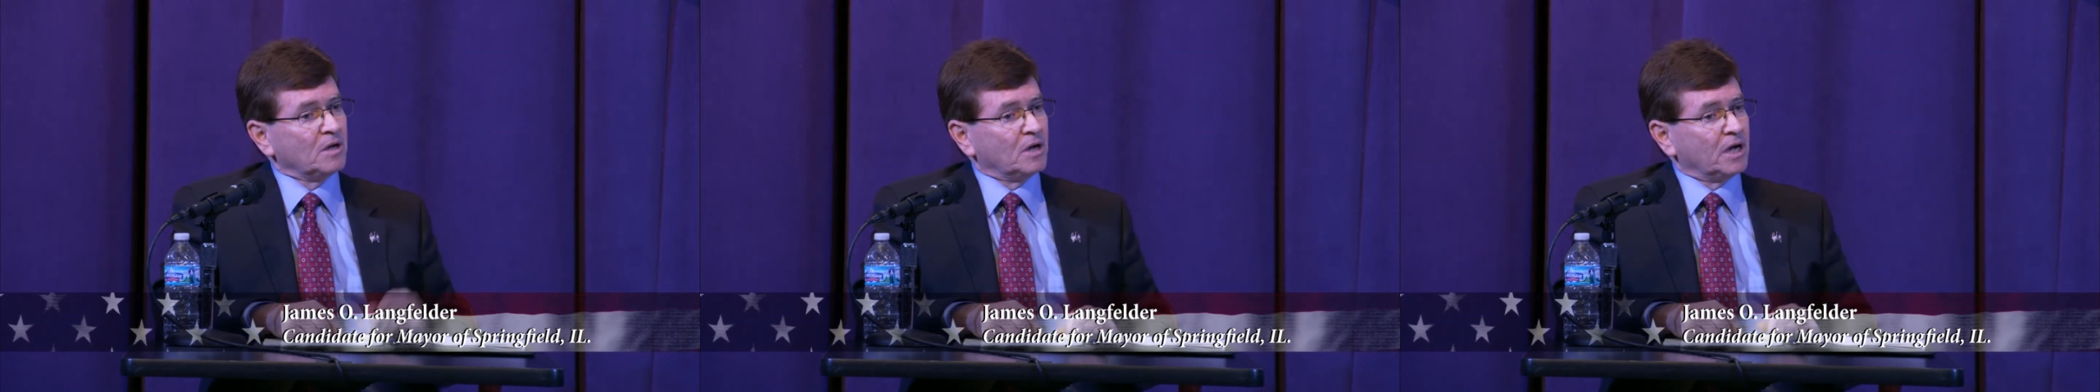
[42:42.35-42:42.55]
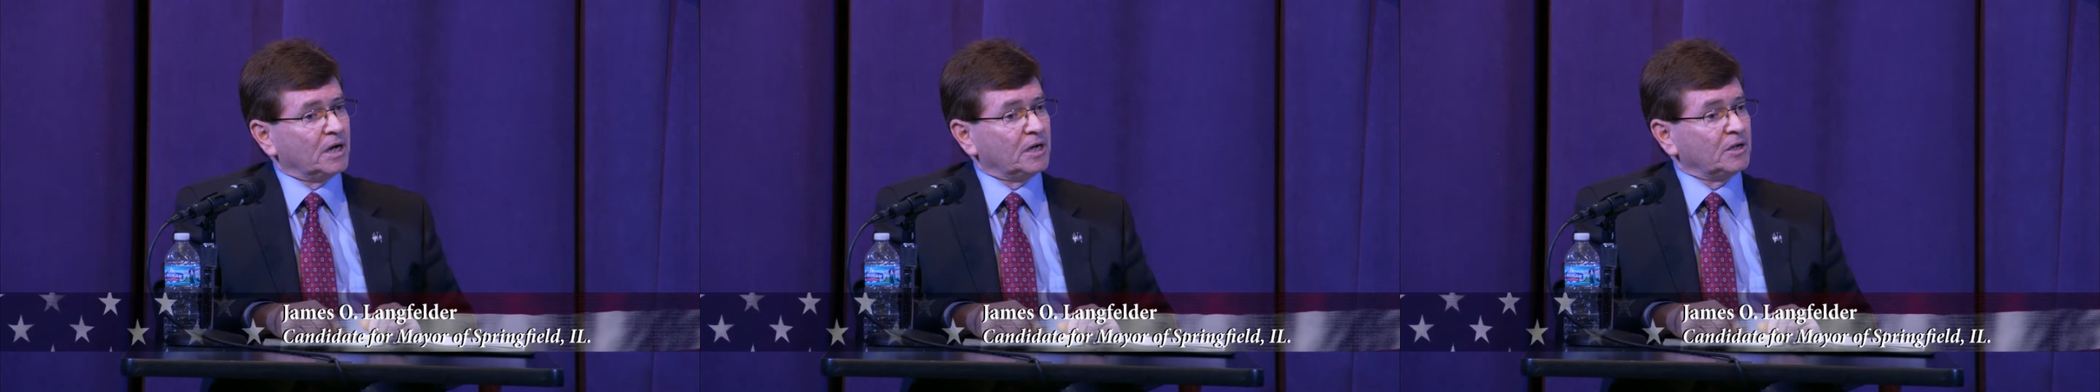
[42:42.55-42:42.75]

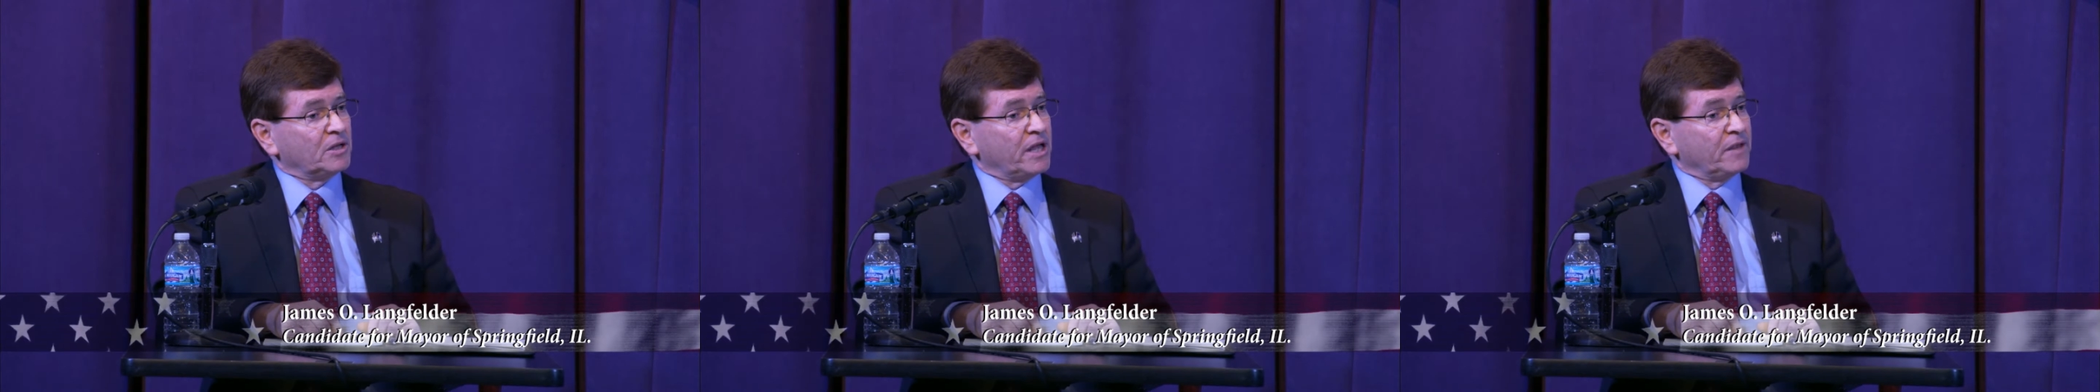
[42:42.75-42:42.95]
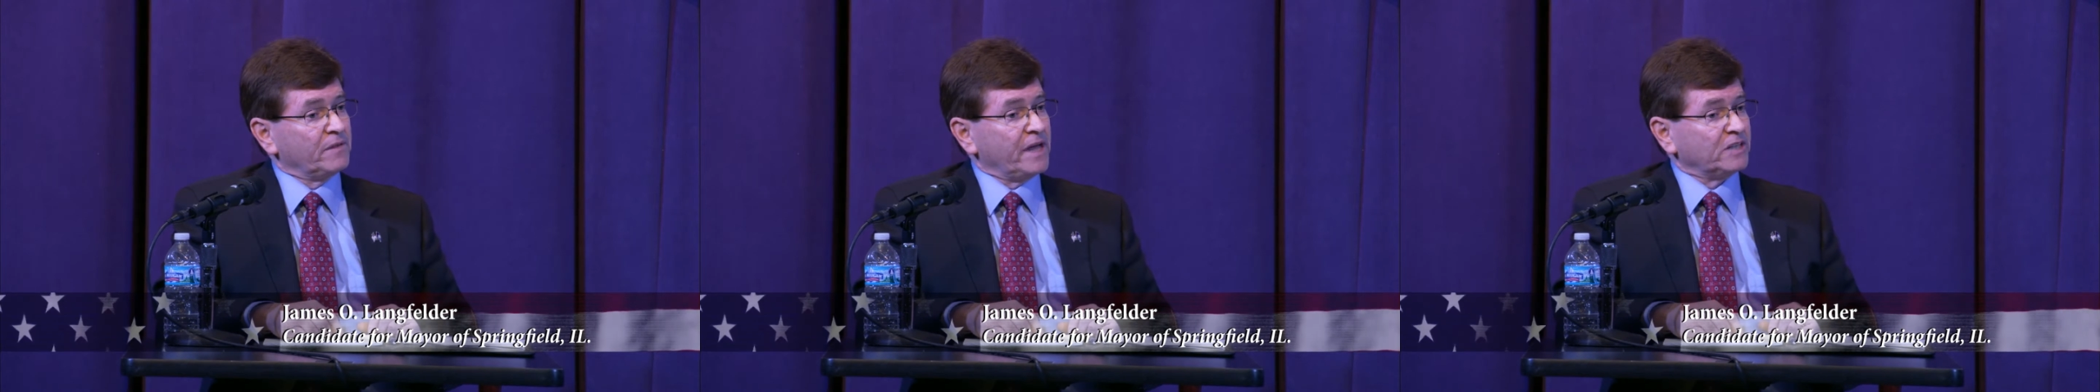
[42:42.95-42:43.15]

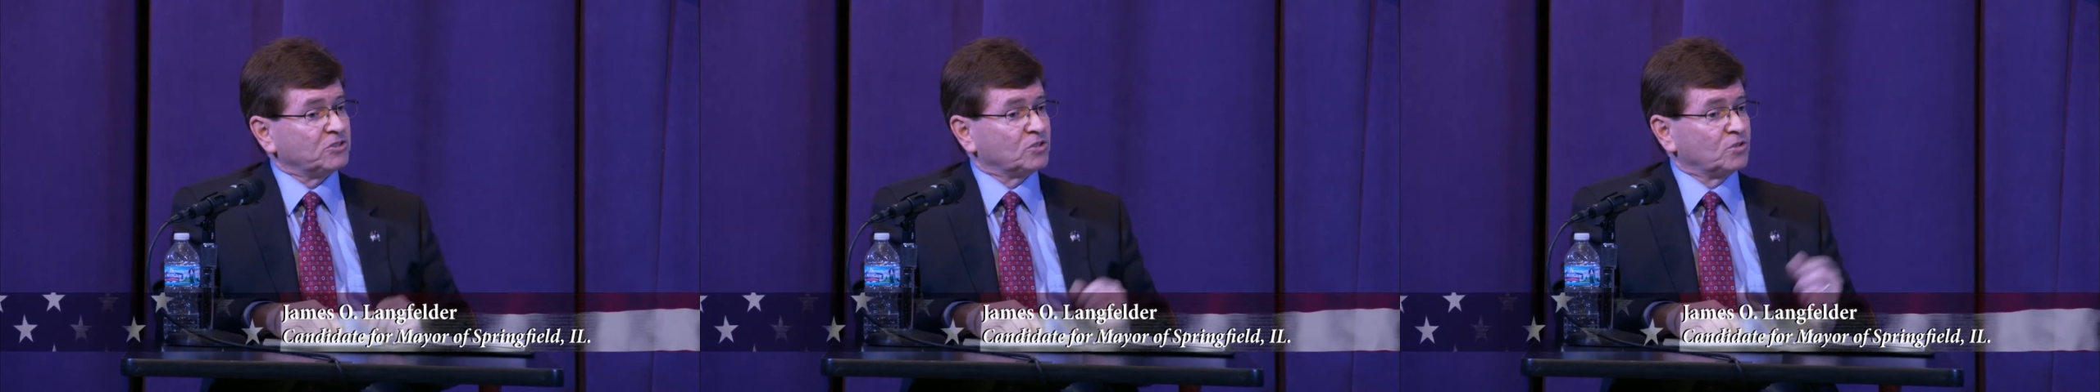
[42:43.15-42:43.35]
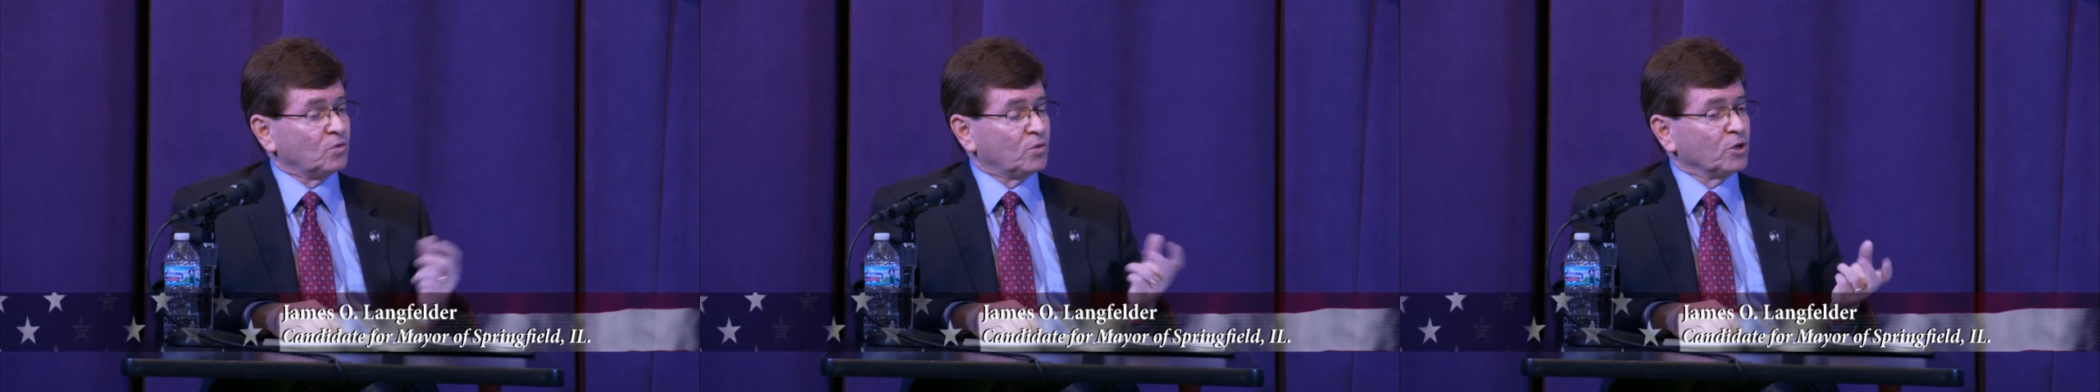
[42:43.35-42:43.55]
And
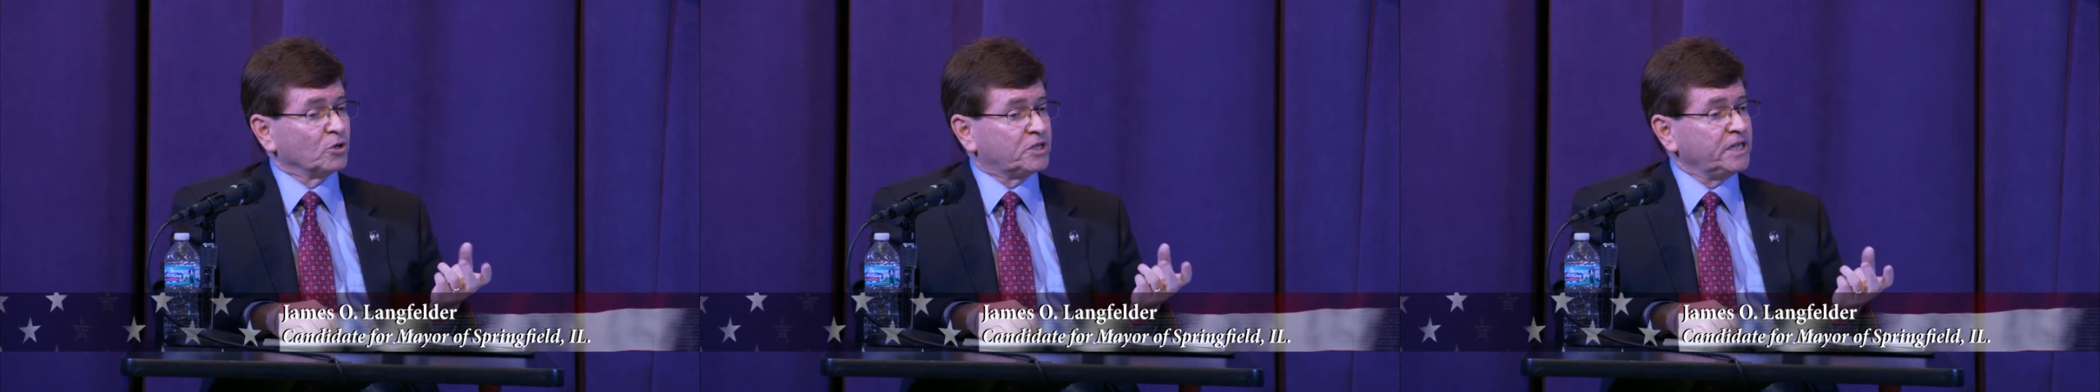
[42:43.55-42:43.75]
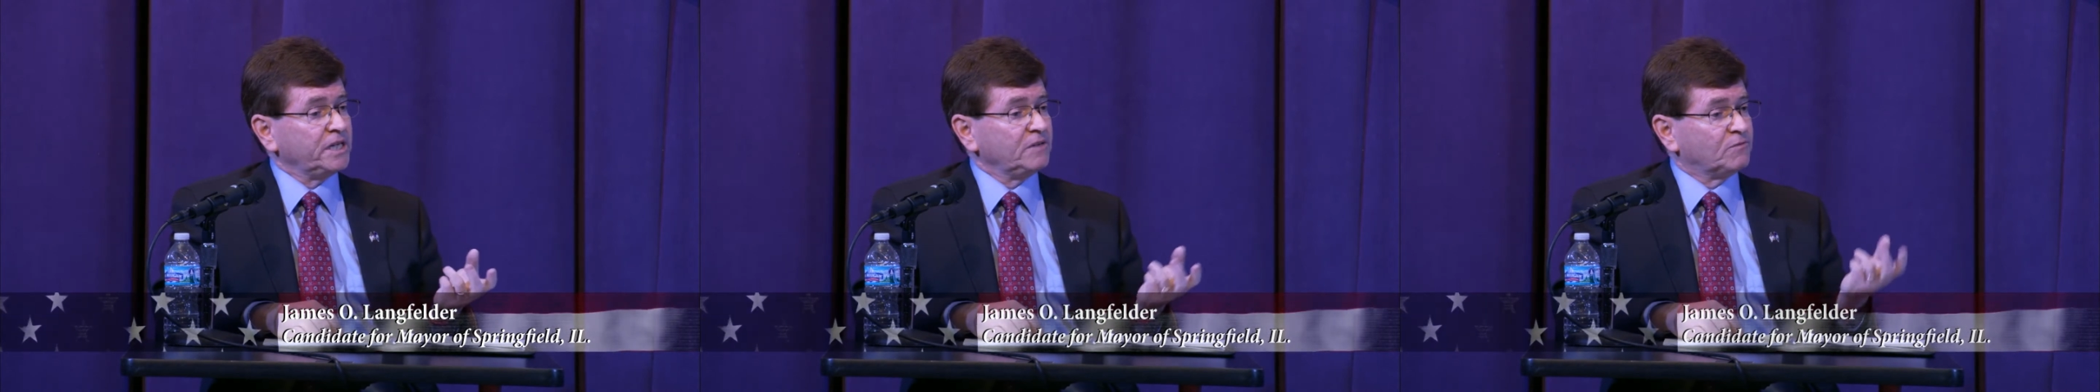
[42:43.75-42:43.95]
that's the real
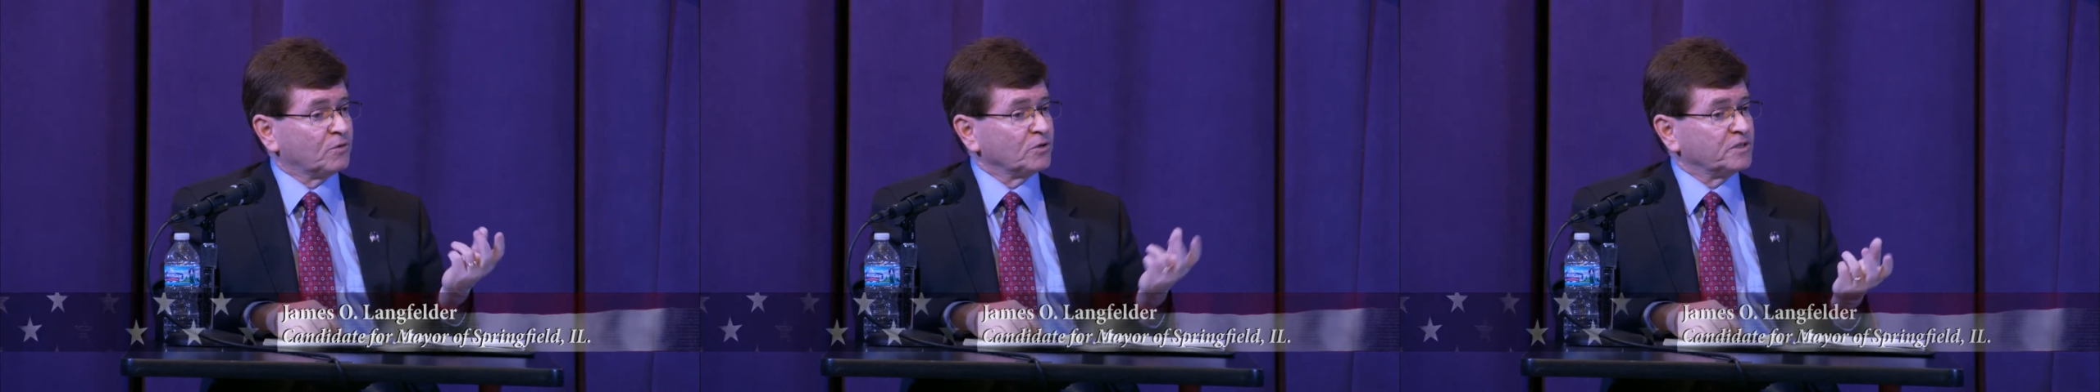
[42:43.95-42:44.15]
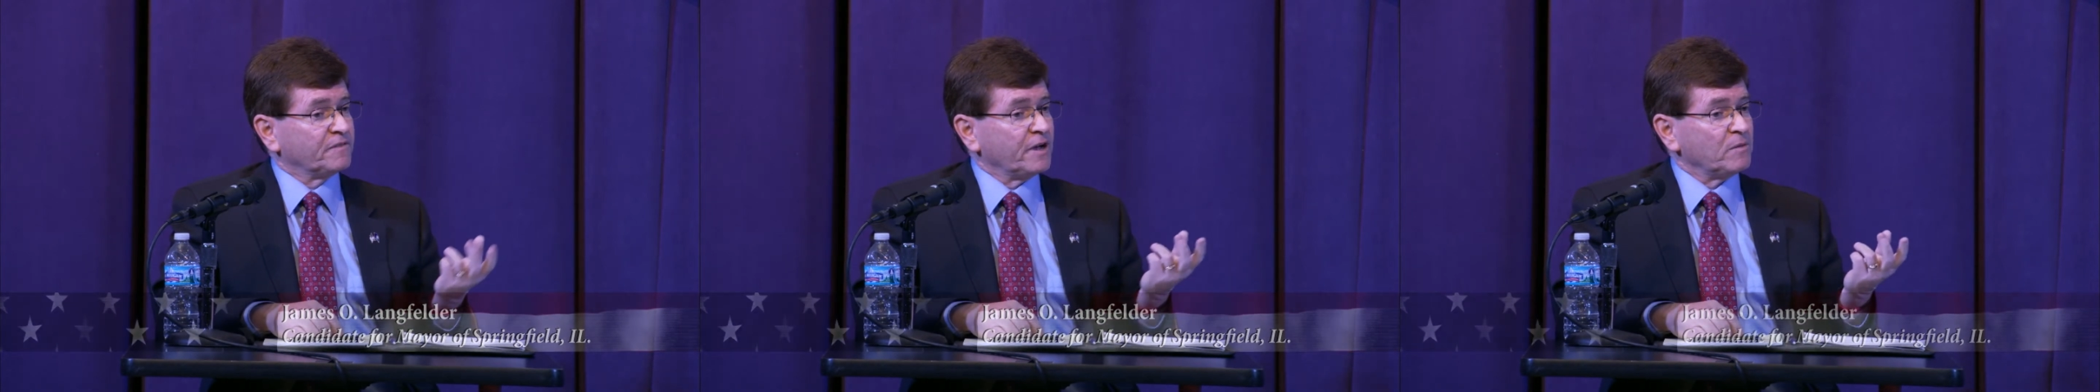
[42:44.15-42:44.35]
key
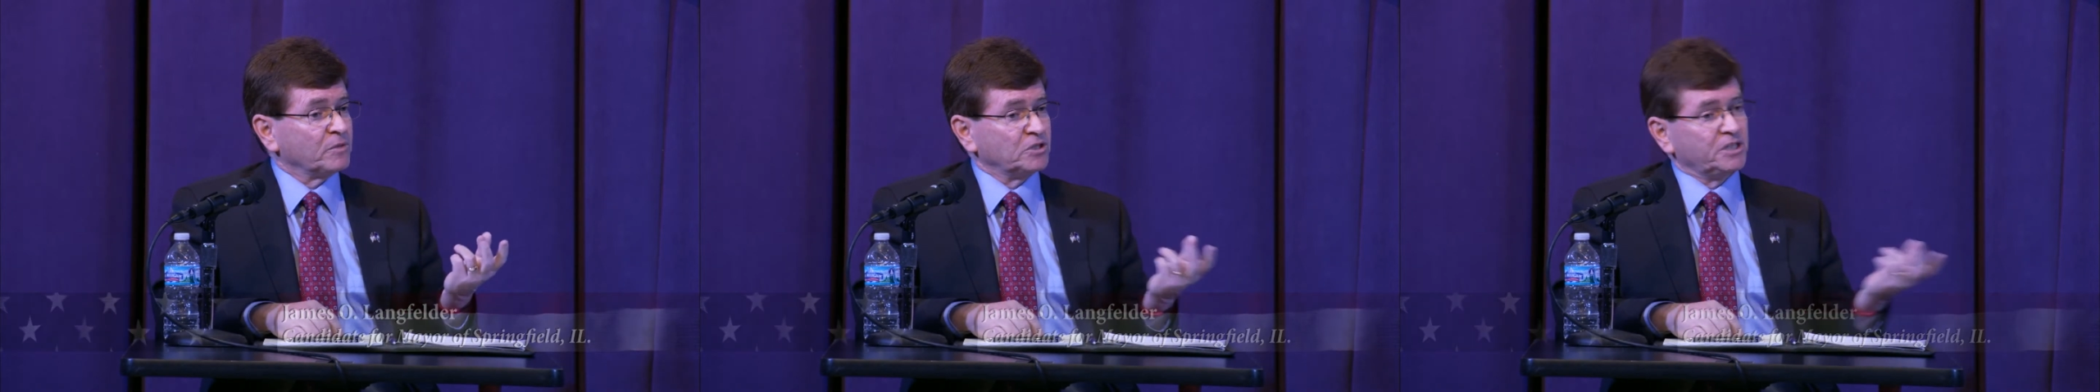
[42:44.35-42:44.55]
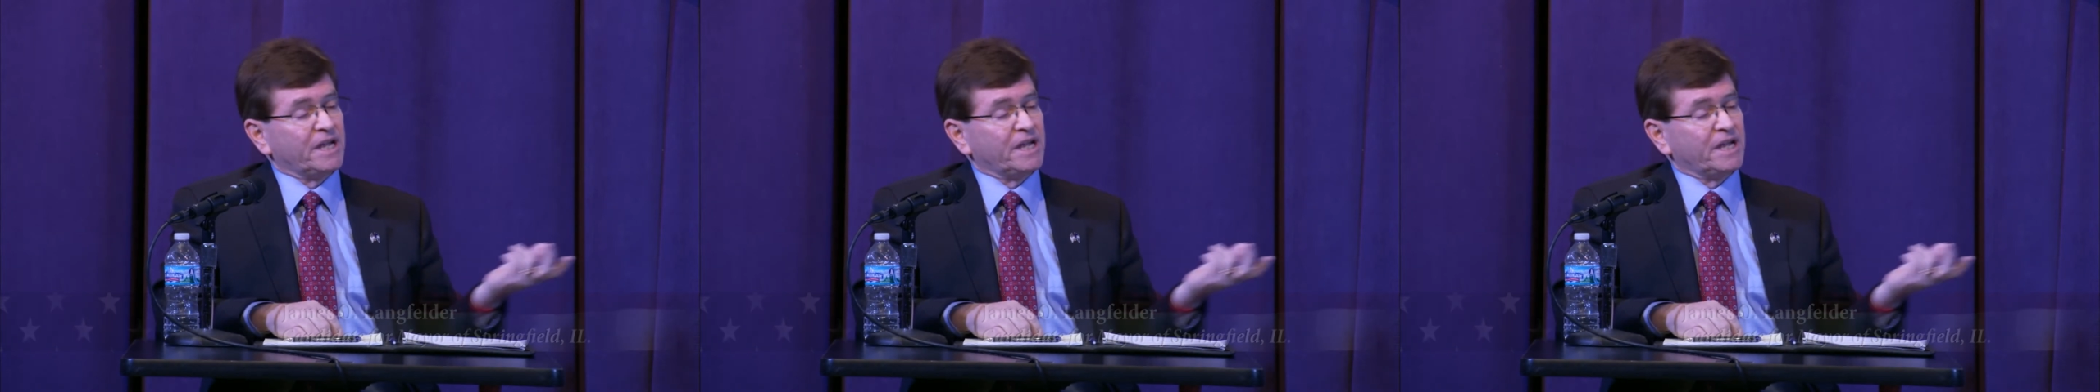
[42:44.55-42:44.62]
for development.